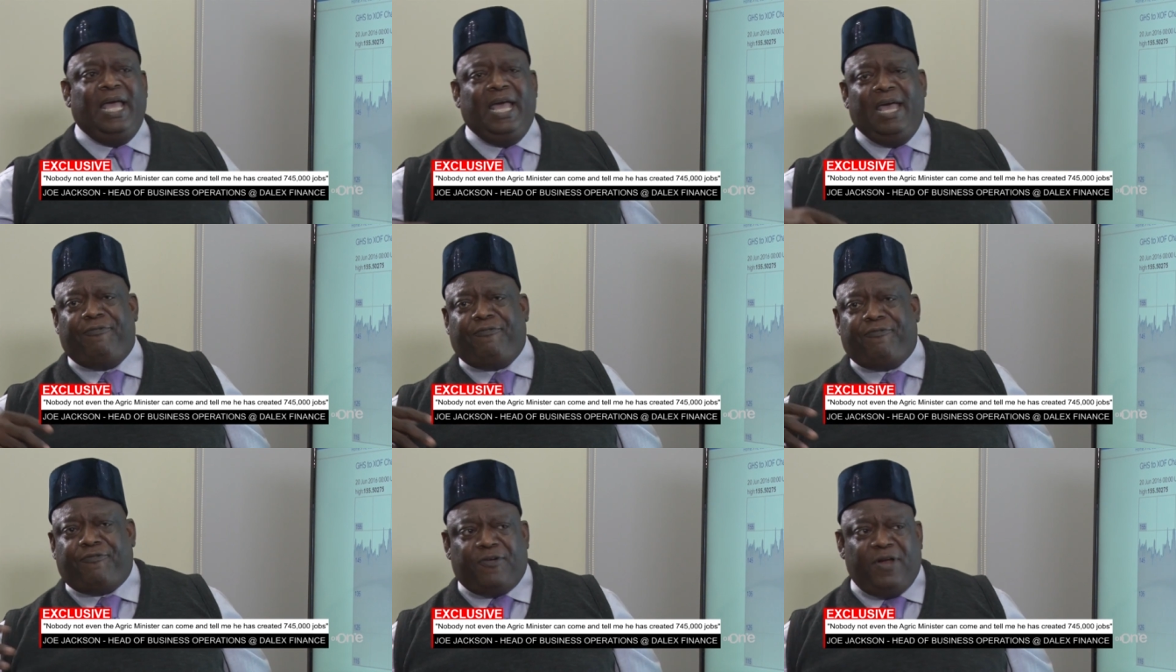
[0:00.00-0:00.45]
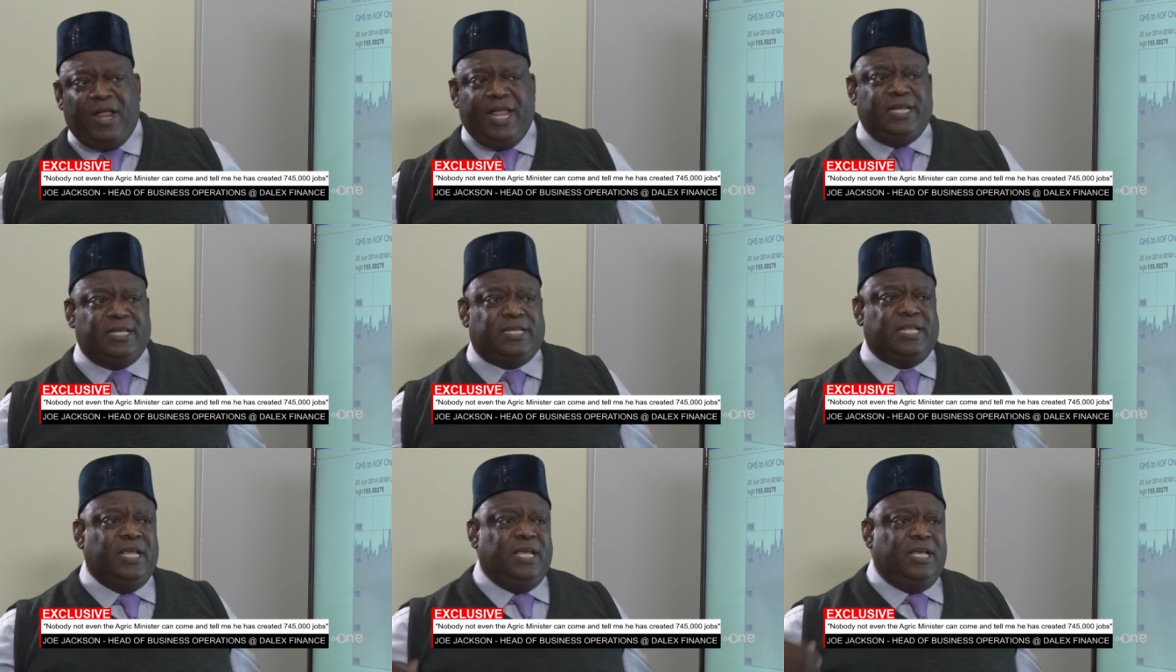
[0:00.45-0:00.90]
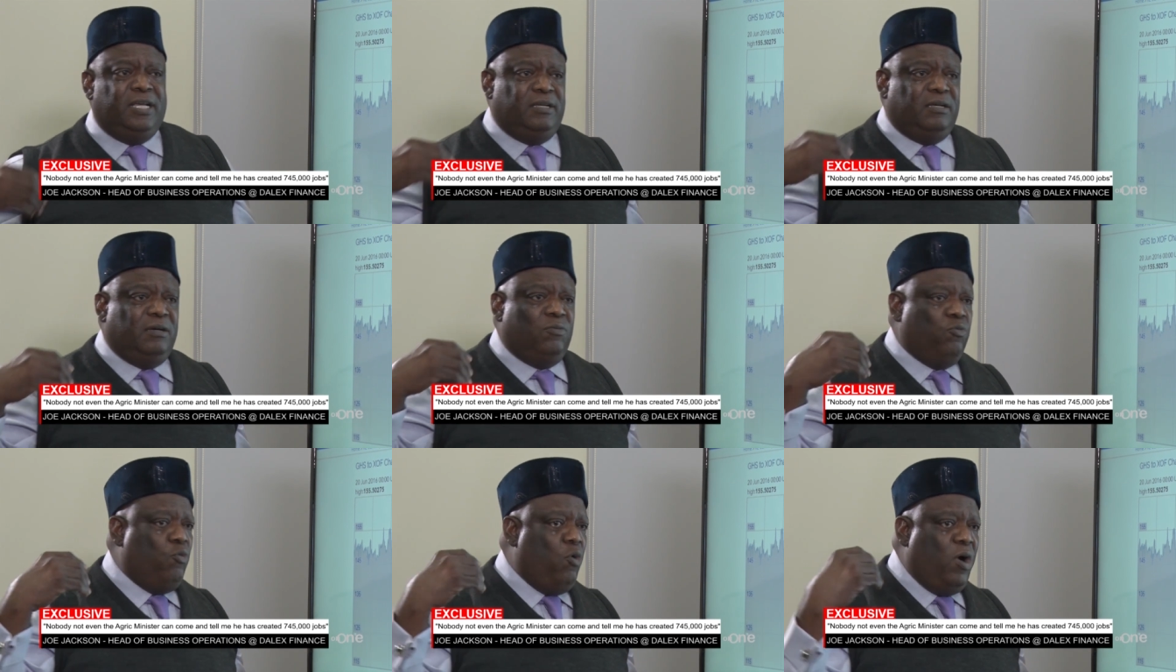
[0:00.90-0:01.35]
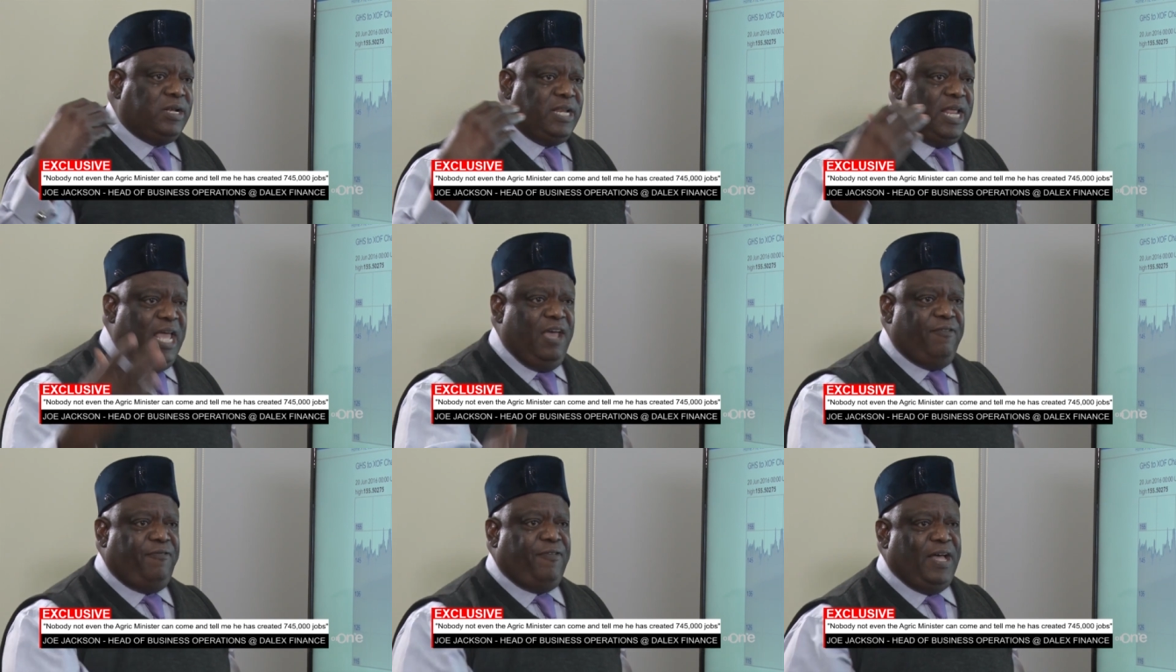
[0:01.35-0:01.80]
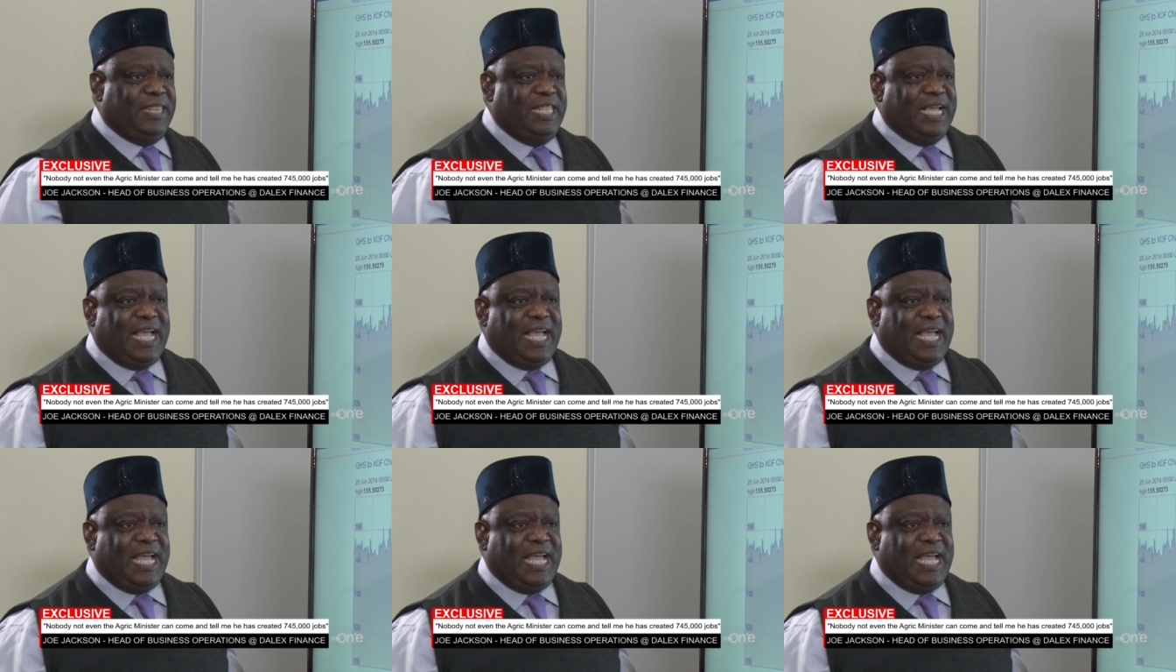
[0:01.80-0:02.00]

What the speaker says: a friend, whatever.